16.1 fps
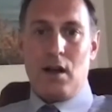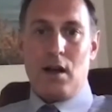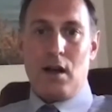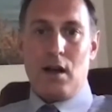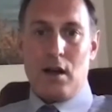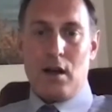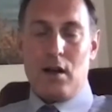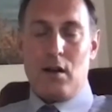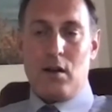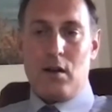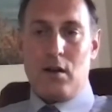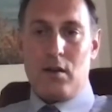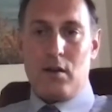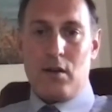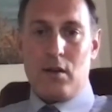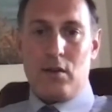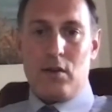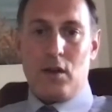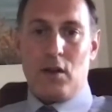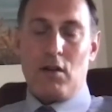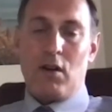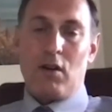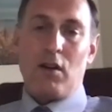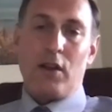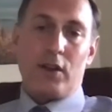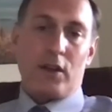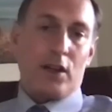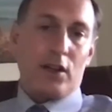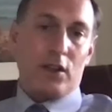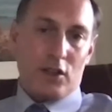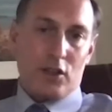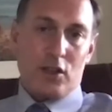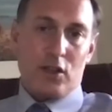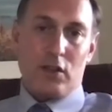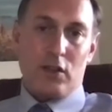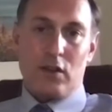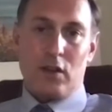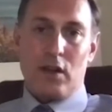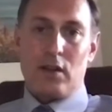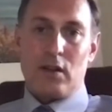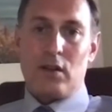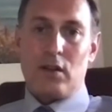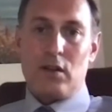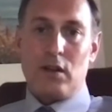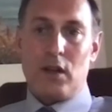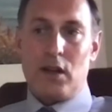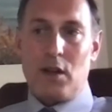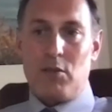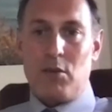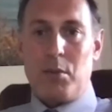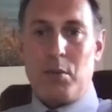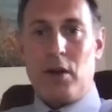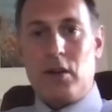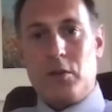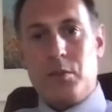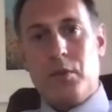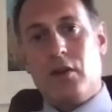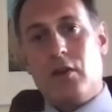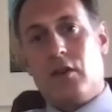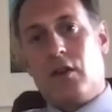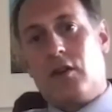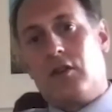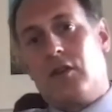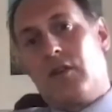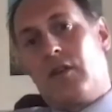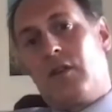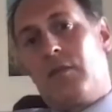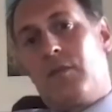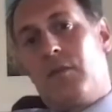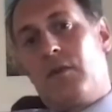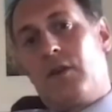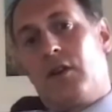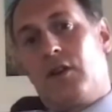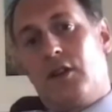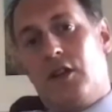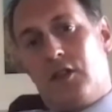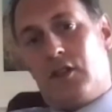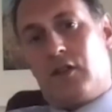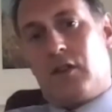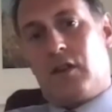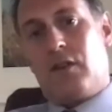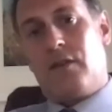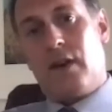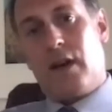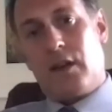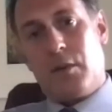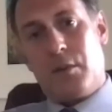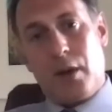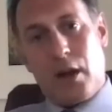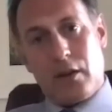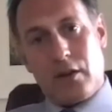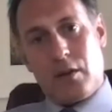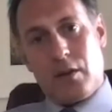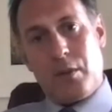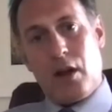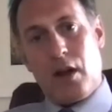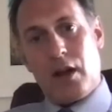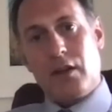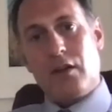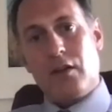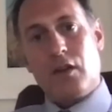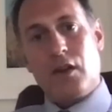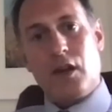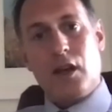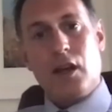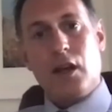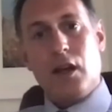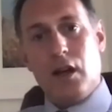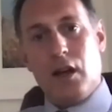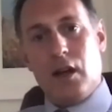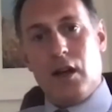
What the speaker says: There are other conditions that need hip replacement, such as conditions that affect the blood supply to the